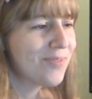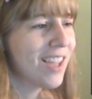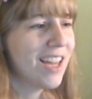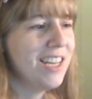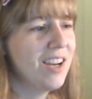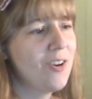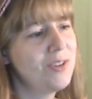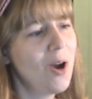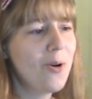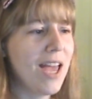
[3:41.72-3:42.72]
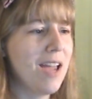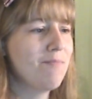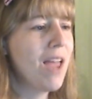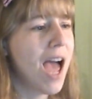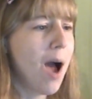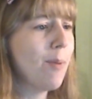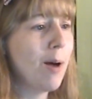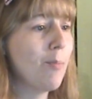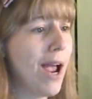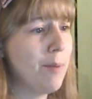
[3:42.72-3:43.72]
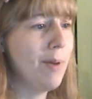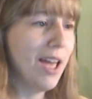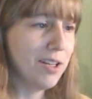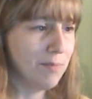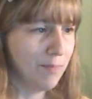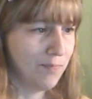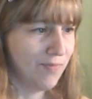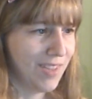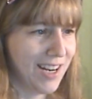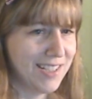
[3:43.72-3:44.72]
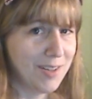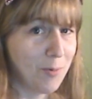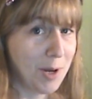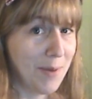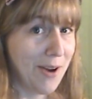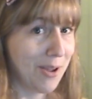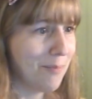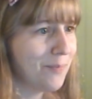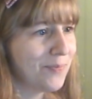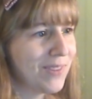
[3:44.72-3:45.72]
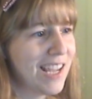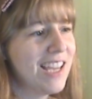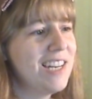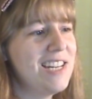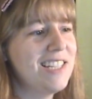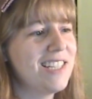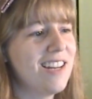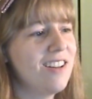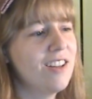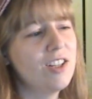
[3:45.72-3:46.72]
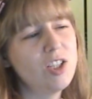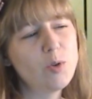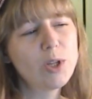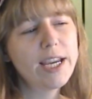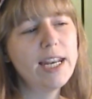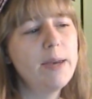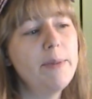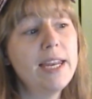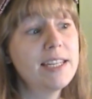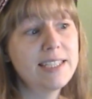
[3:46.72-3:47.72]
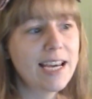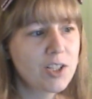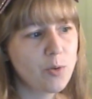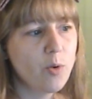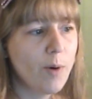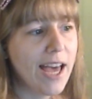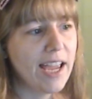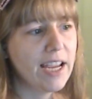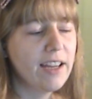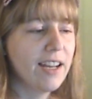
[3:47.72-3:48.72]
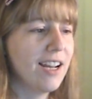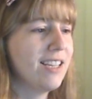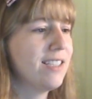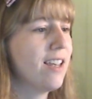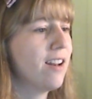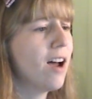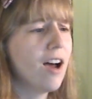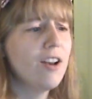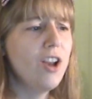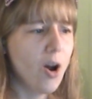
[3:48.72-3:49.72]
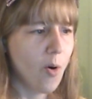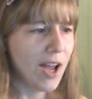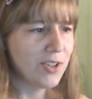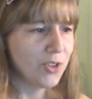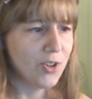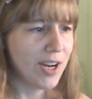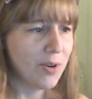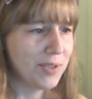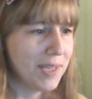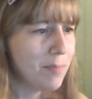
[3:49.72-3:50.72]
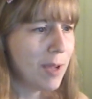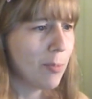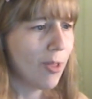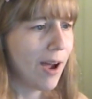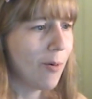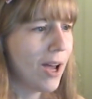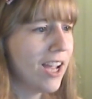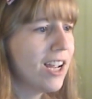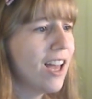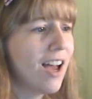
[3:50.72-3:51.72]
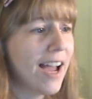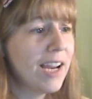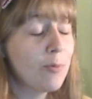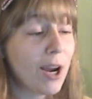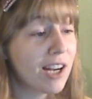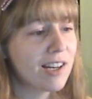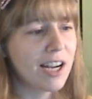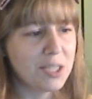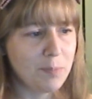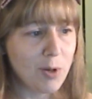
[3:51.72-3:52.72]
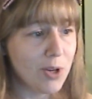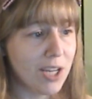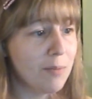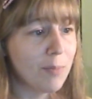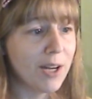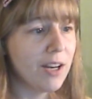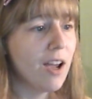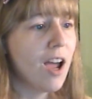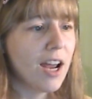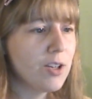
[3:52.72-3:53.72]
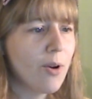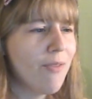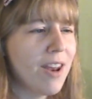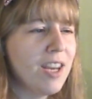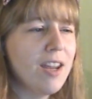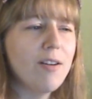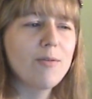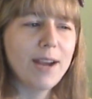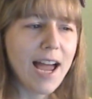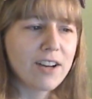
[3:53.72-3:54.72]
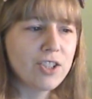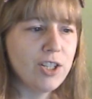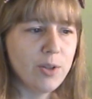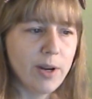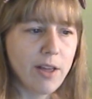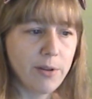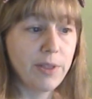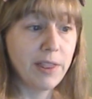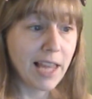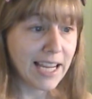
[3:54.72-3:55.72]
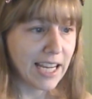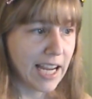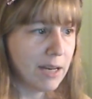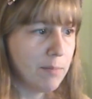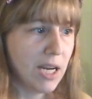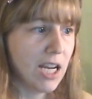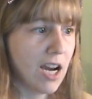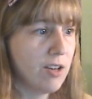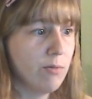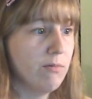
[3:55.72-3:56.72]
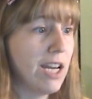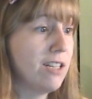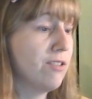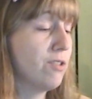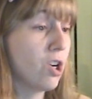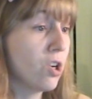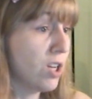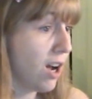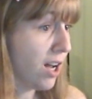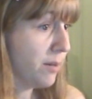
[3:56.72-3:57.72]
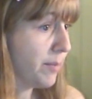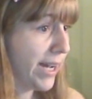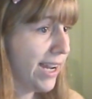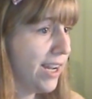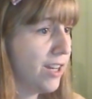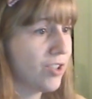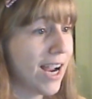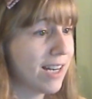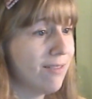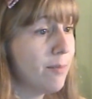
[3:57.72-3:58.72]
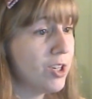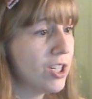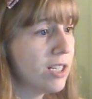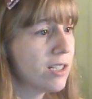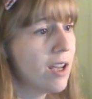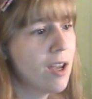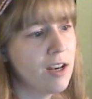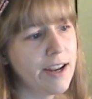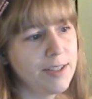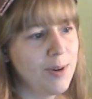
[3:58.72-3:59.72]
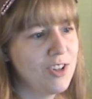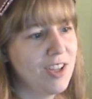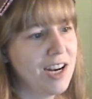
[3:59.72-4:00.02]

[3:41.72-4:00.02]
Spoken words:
And he goes, "Okay, how about Brad Pitt?" And I said, "What about him?" And he said, "Do you look at him in a sexual way?" And I said, "No, I told you I don't see people that way. I can recognize beauty, but I don't have any reaction to it other than liking it, meaning I don't get turned on by attractive images, not to mention that I